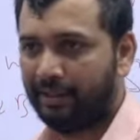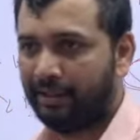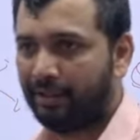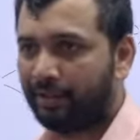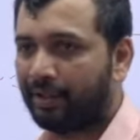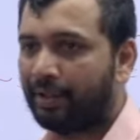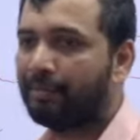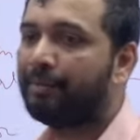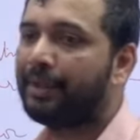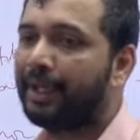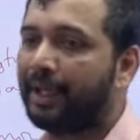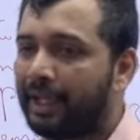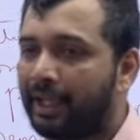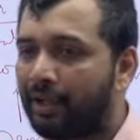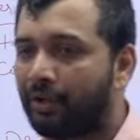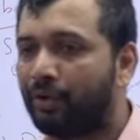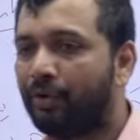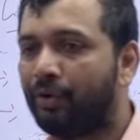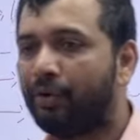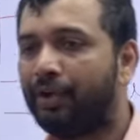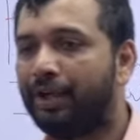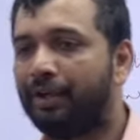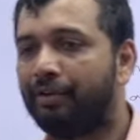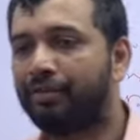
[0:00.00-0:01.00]
Something, you
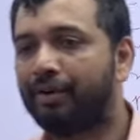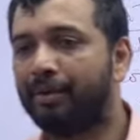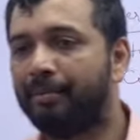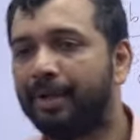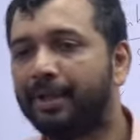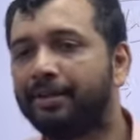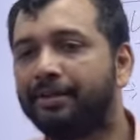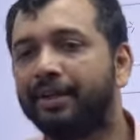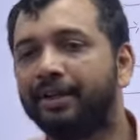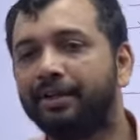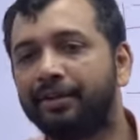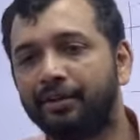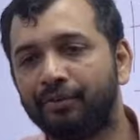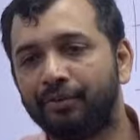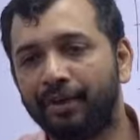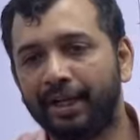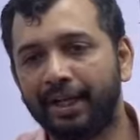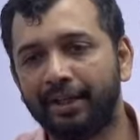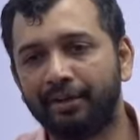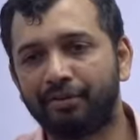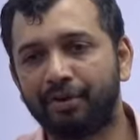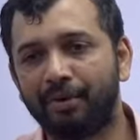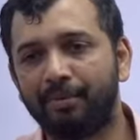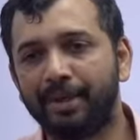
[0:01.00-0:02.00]
know, defamation, civil
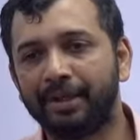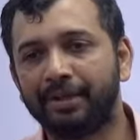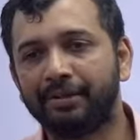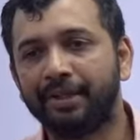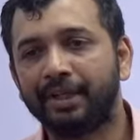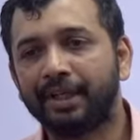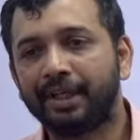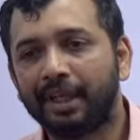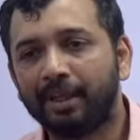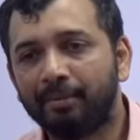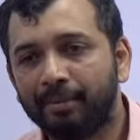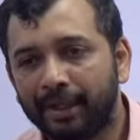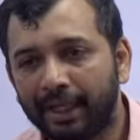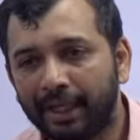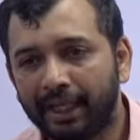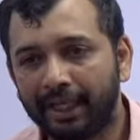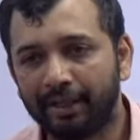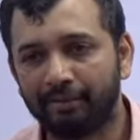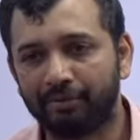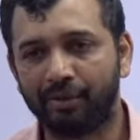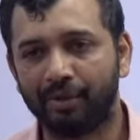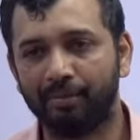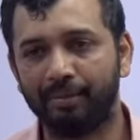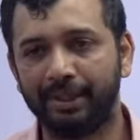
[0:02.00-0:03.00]
defamation, criminal
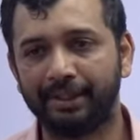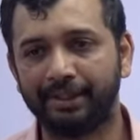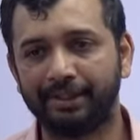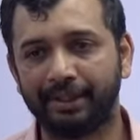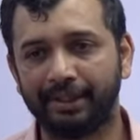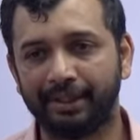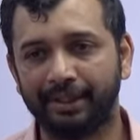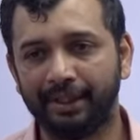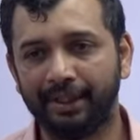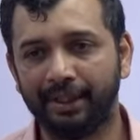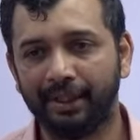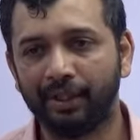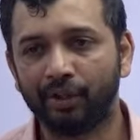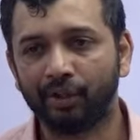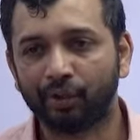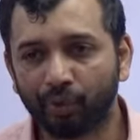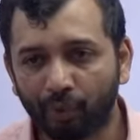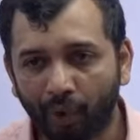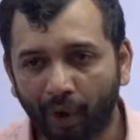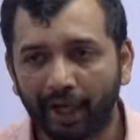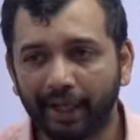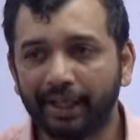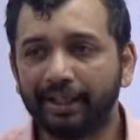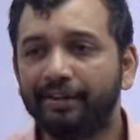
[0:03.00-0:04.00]
defamation. So,
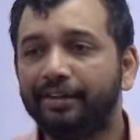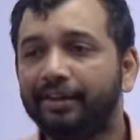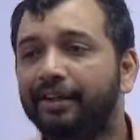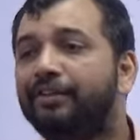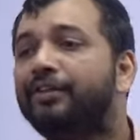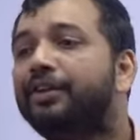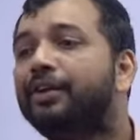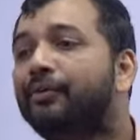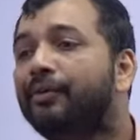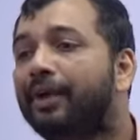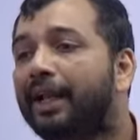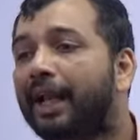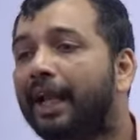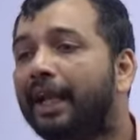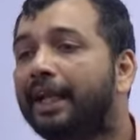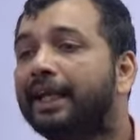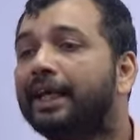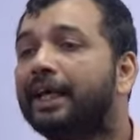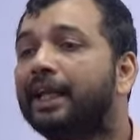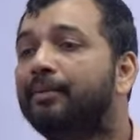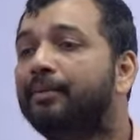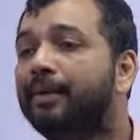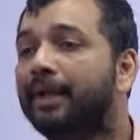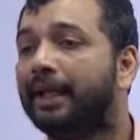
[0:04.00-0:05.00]
what is this civil and
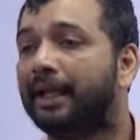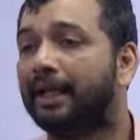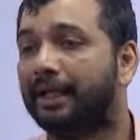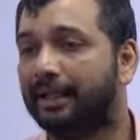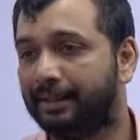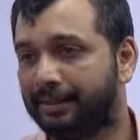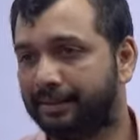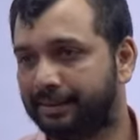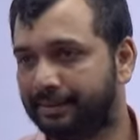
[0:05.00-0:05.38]
criminal?